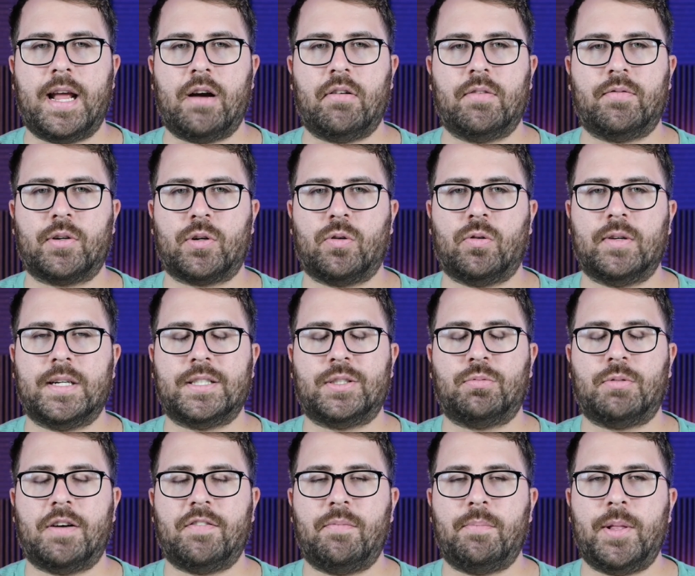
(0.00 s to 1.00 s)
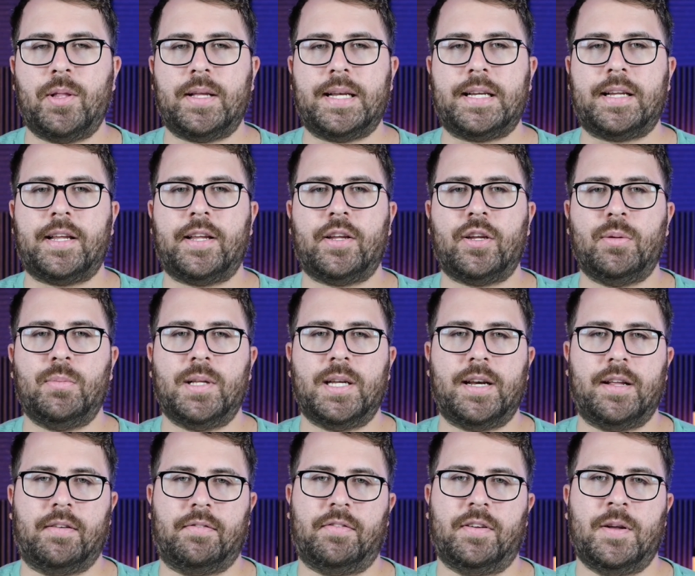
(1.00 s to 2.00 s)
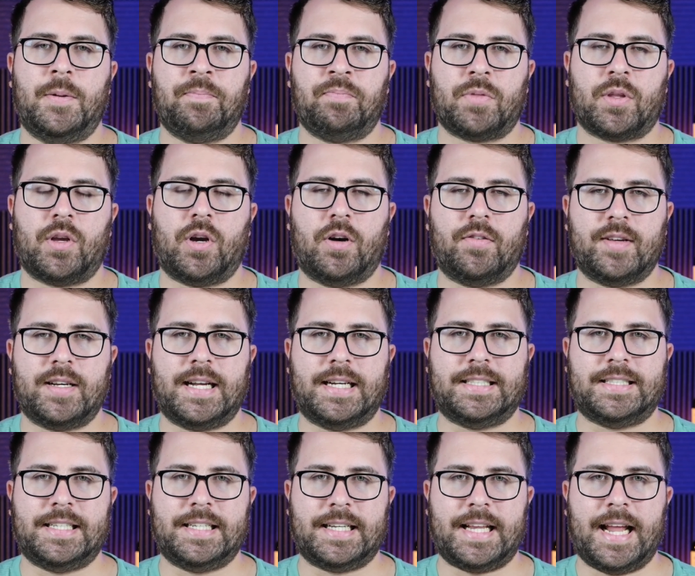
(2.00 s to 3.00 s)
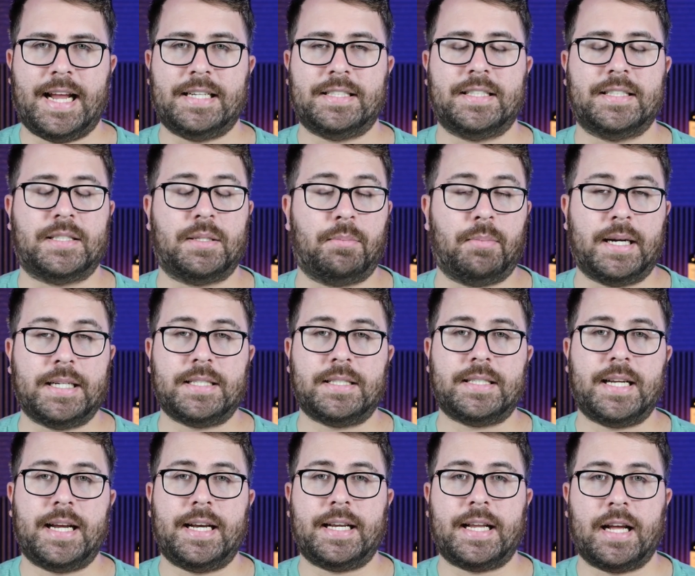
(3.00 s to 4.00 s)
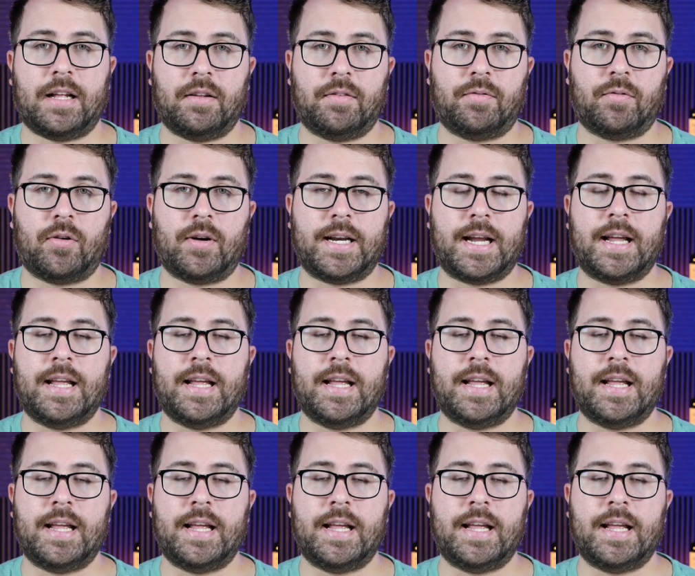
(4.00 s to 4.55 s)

have recorded 12 million cumulative COVID-19 cases. My state, California,